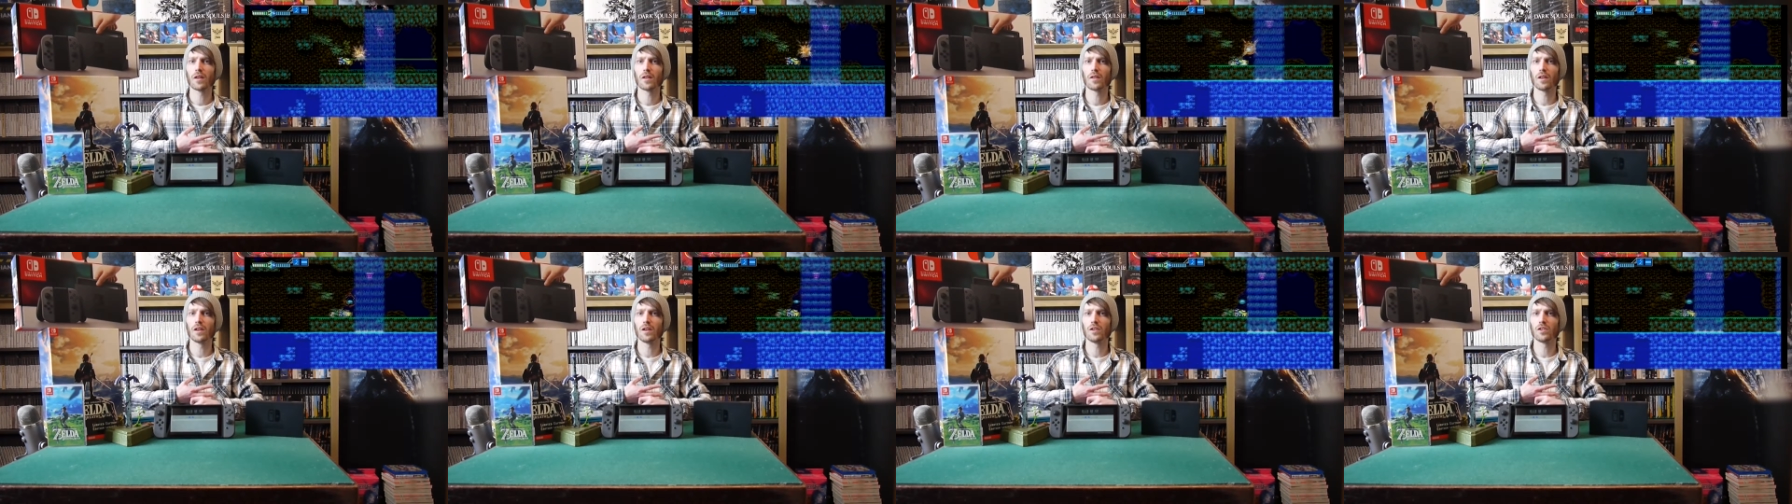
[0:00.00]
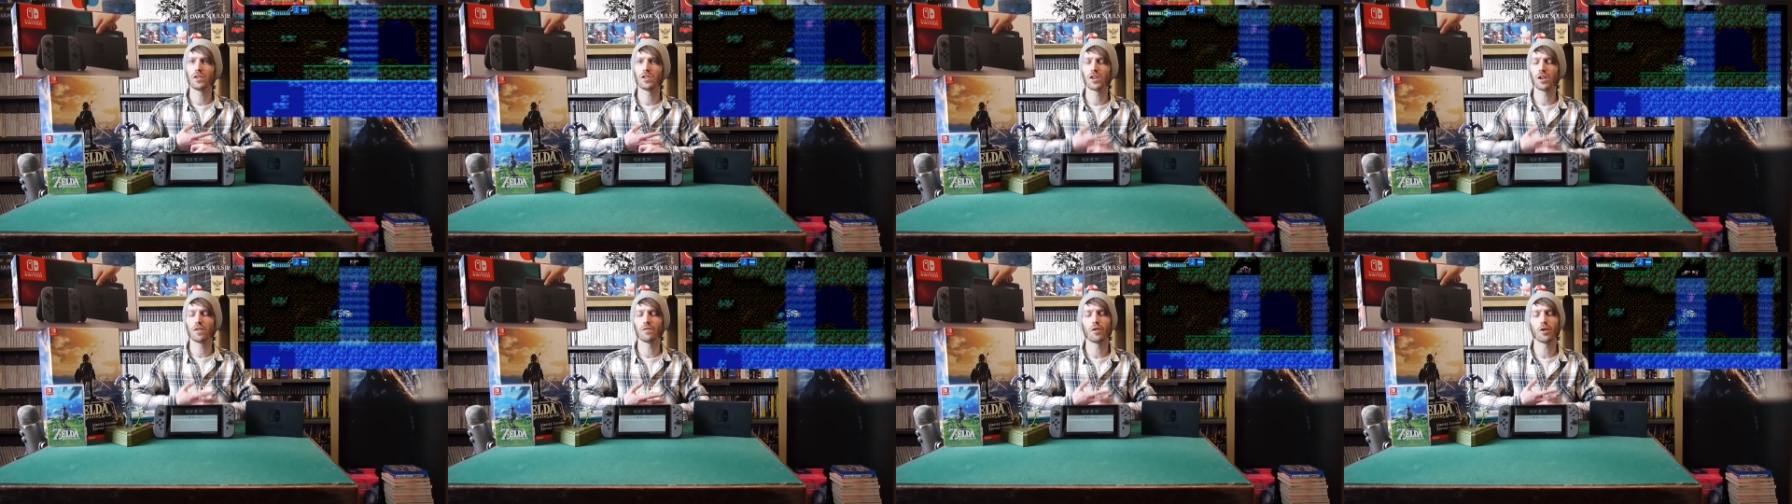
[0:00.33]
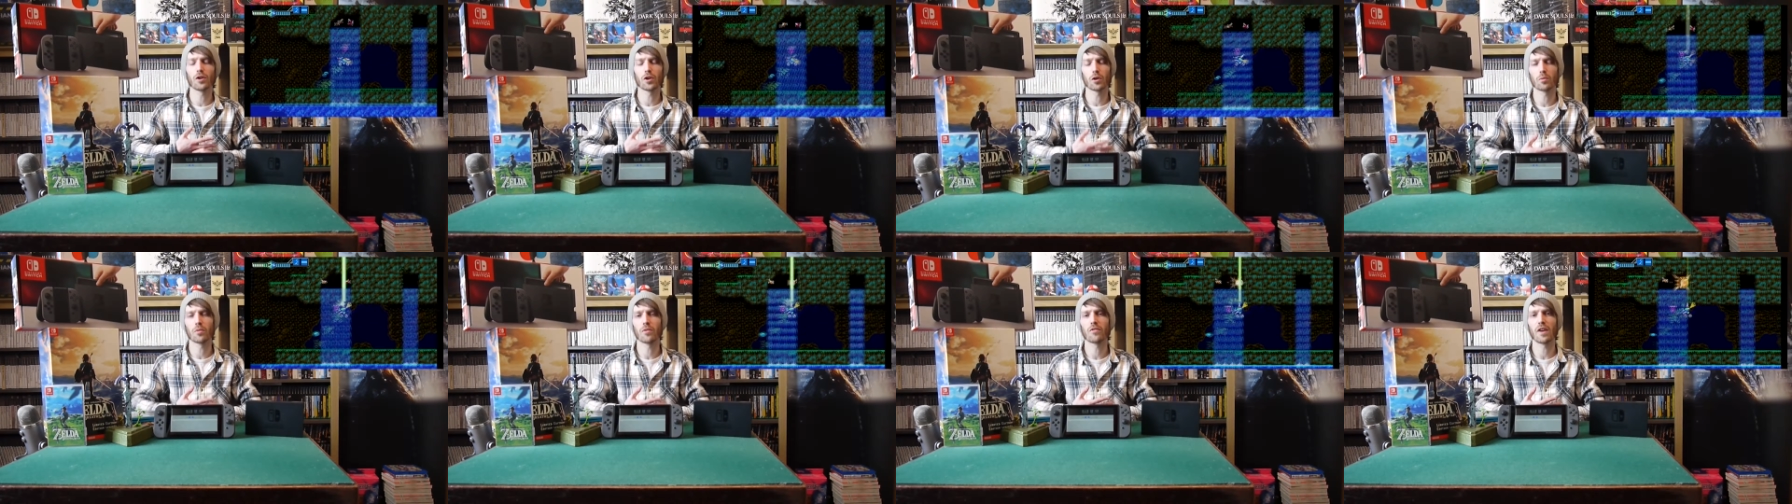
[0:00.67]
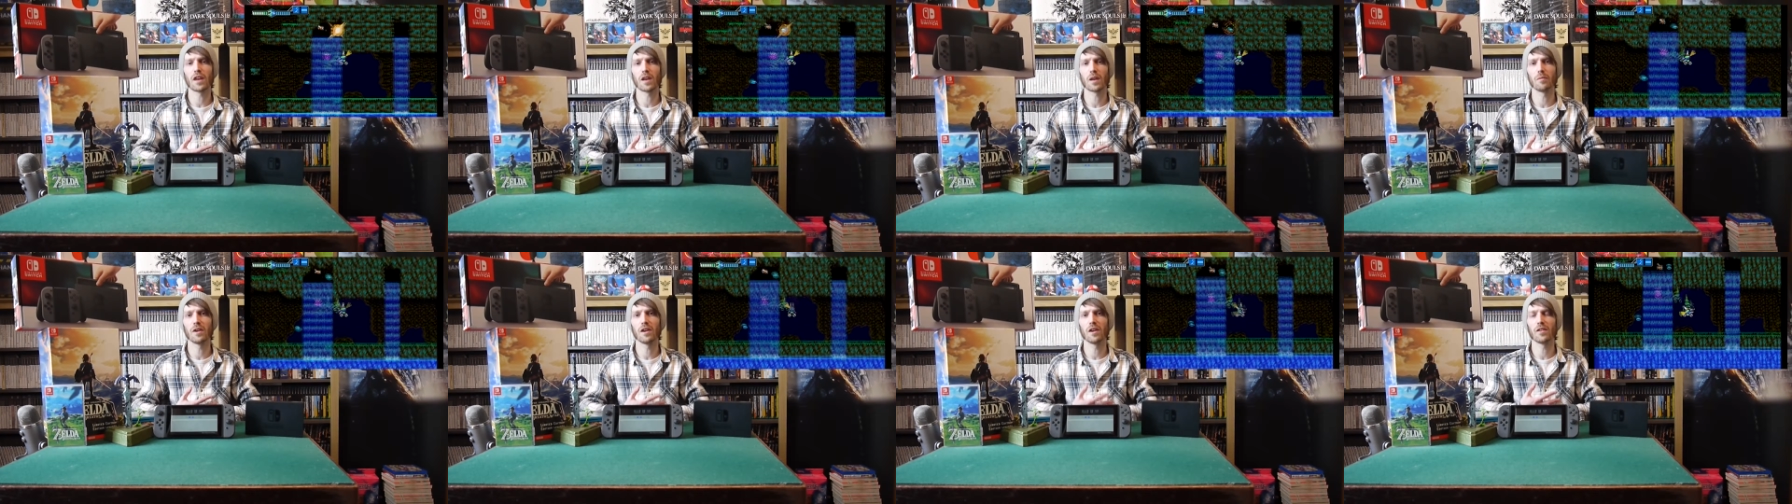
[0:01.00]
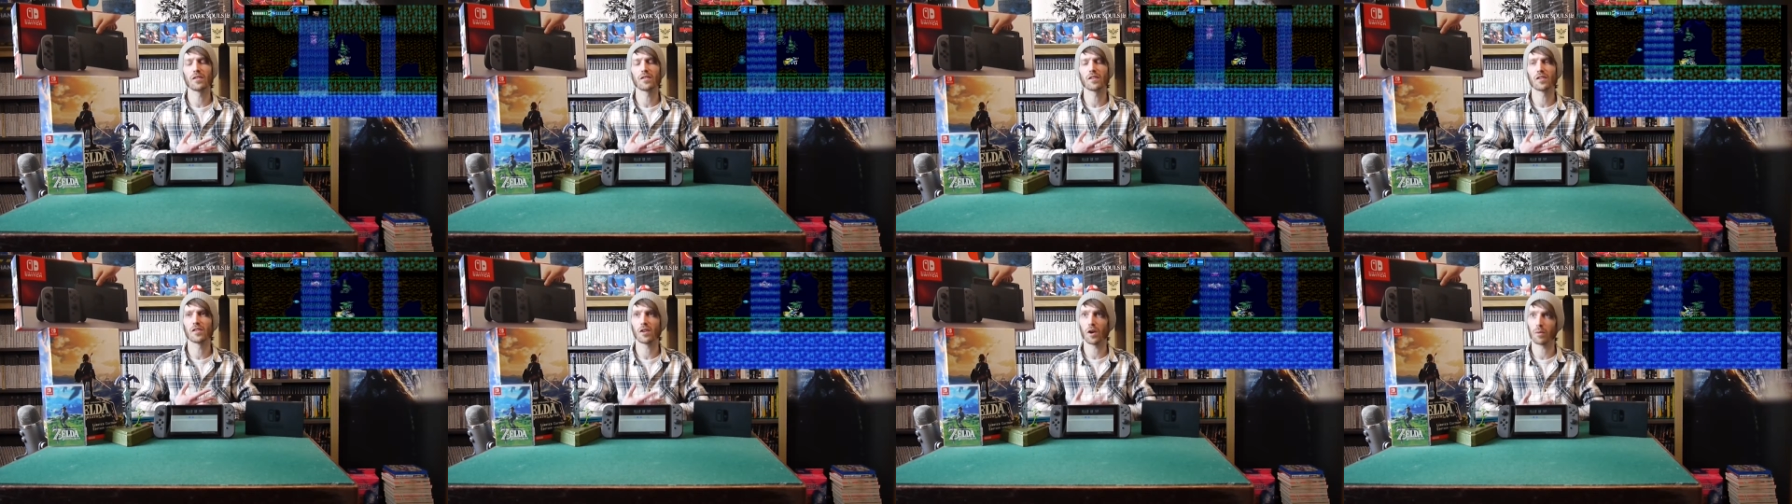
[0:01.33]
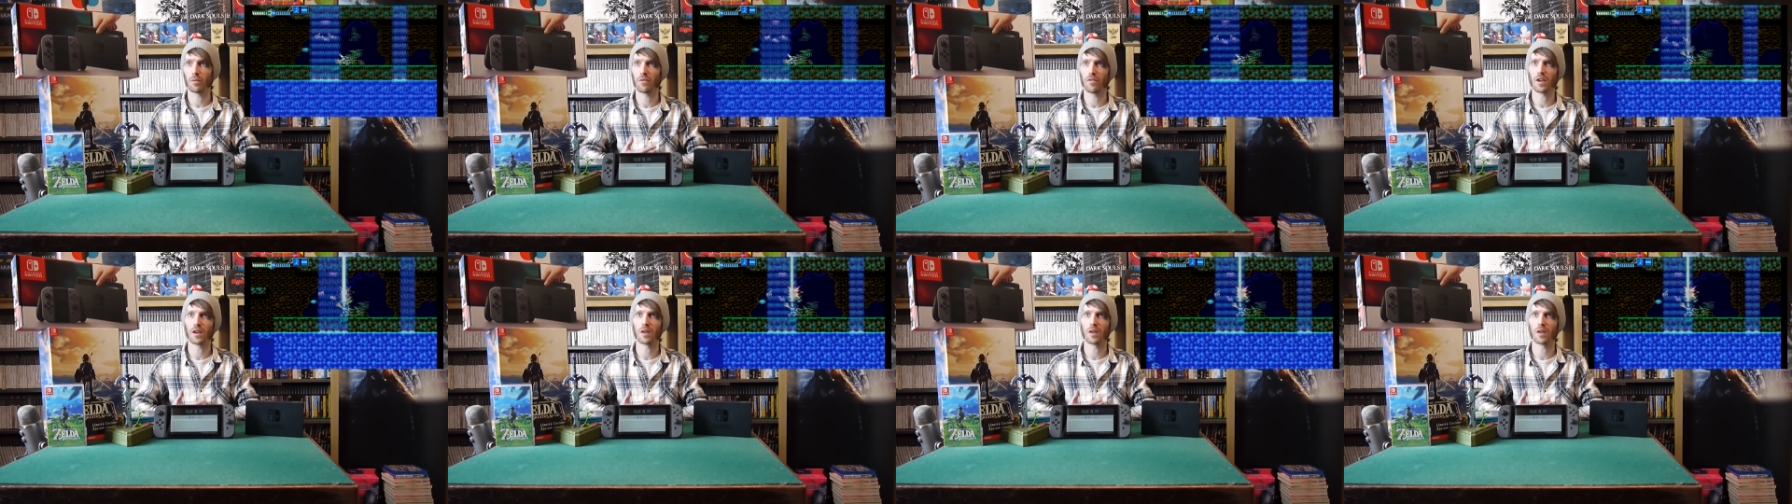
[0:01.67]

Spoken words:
the sheer volume of enemies, the type of